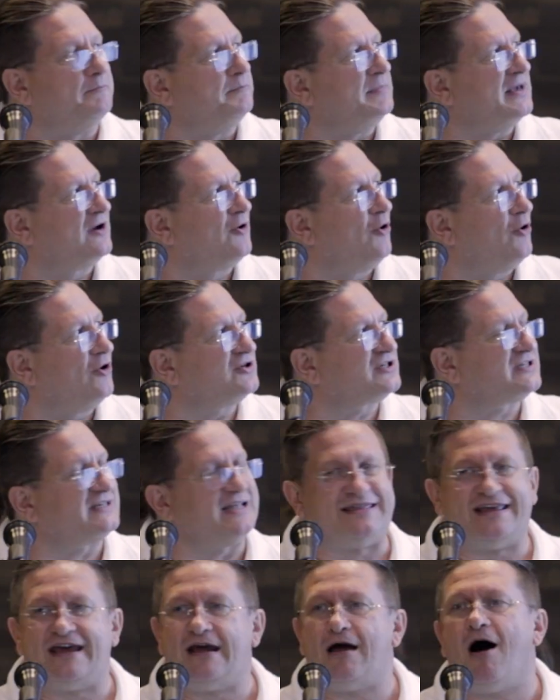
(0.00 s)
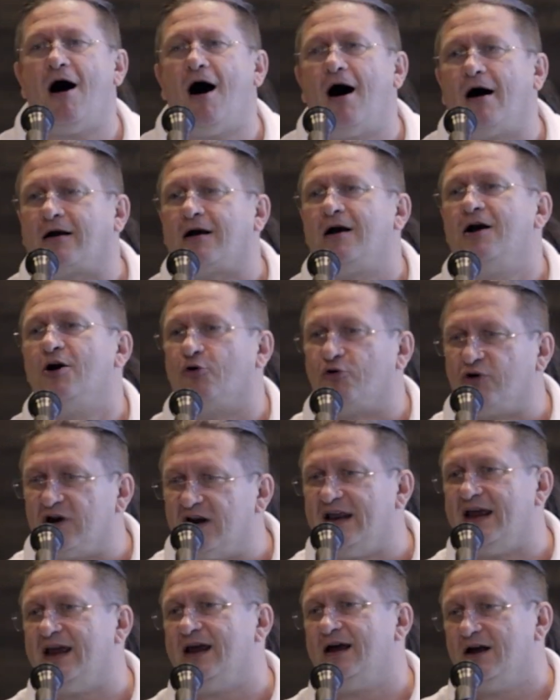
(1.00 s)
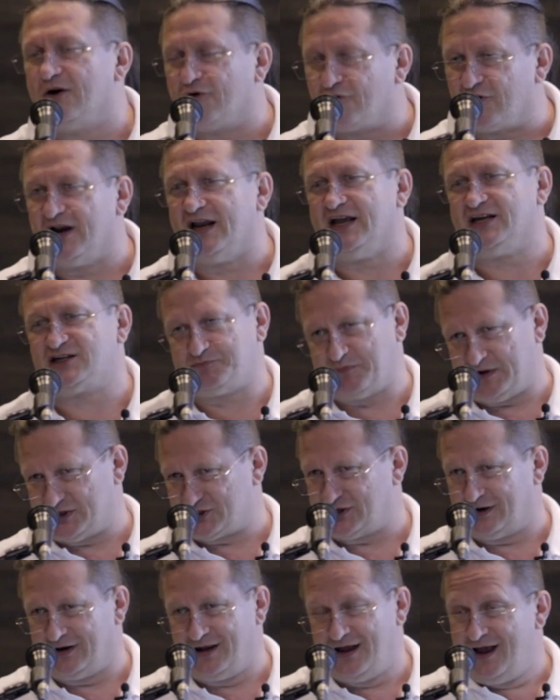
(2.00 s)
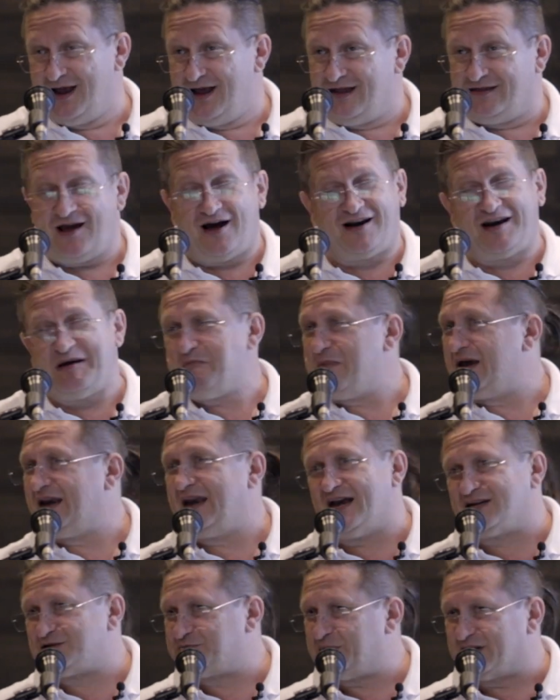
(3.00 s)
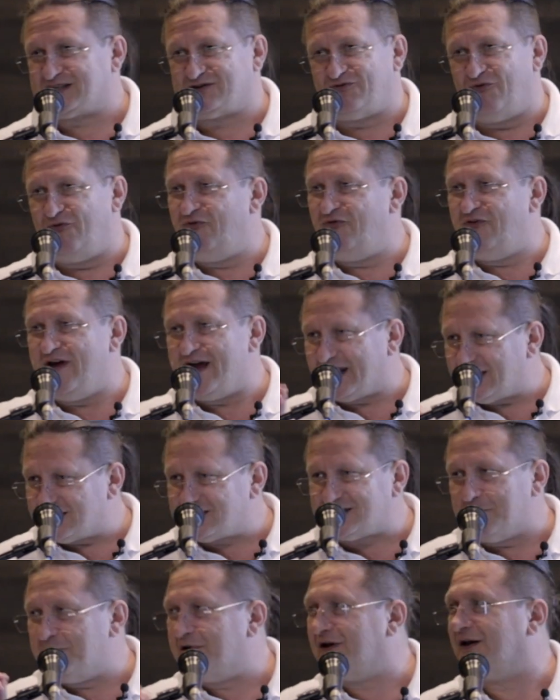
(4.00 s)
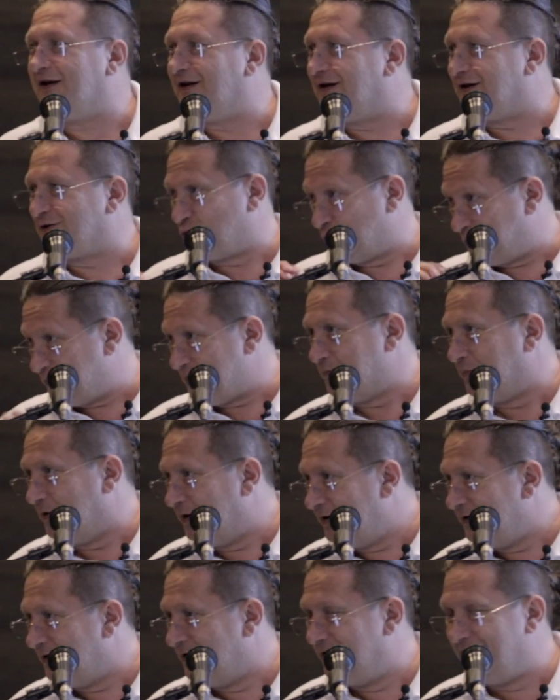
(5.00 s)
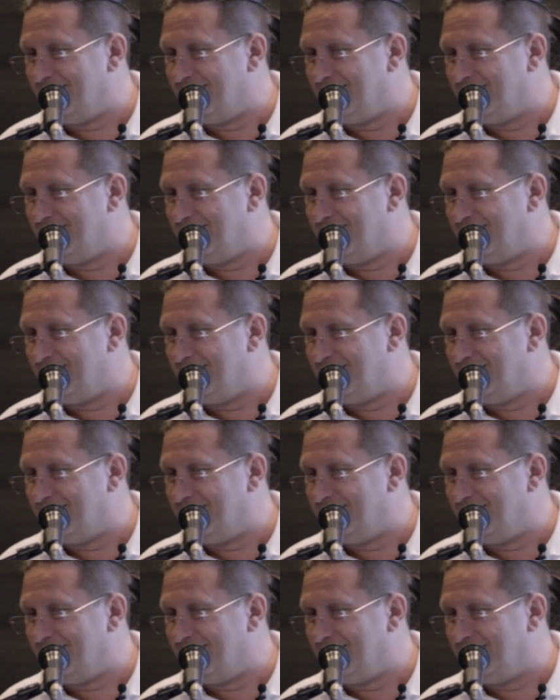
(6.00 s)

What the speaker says: because they are really, really special. They are in many aspects very similar to people.